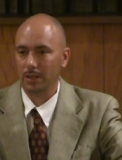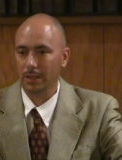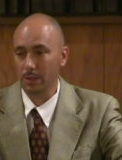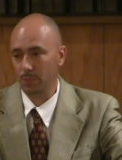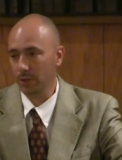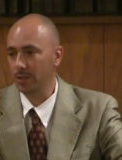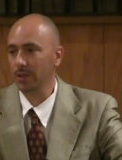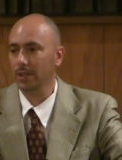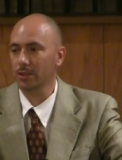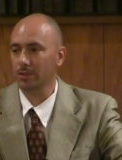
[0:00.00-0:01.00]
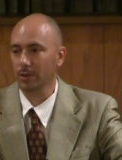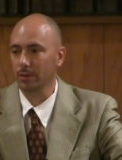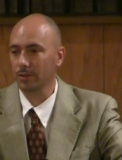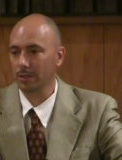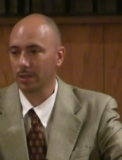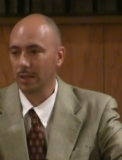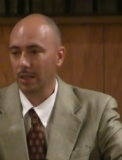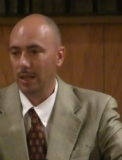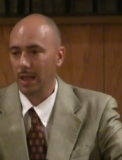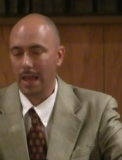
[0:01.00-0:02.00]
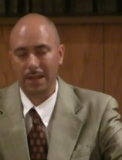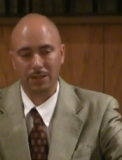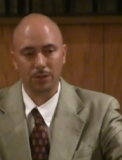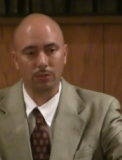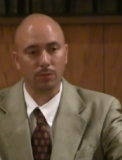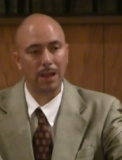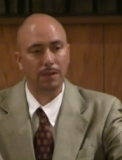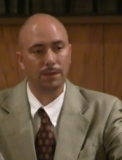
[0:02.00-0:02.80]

He put you in His church. And as you remain